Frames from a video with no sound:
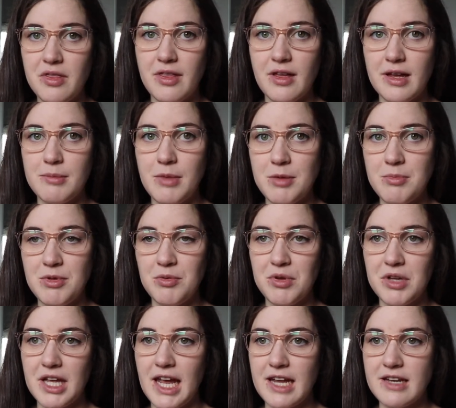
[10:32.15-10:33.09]
that might be
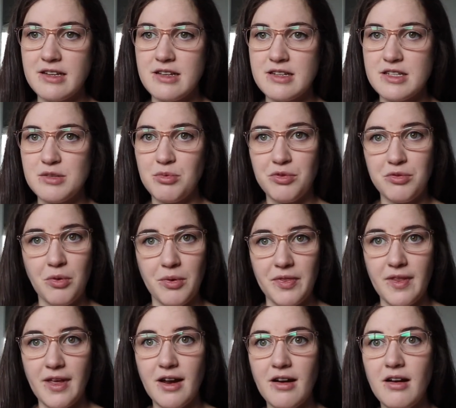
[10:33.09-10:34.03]
really handy to throw
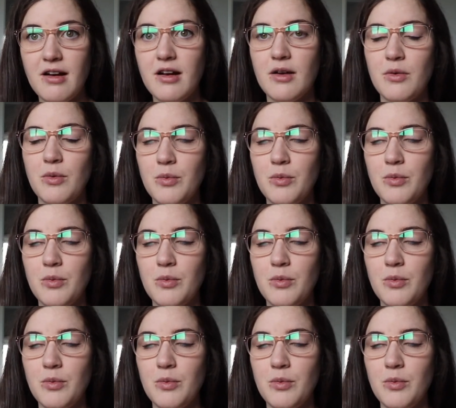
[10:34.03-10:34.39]
in there.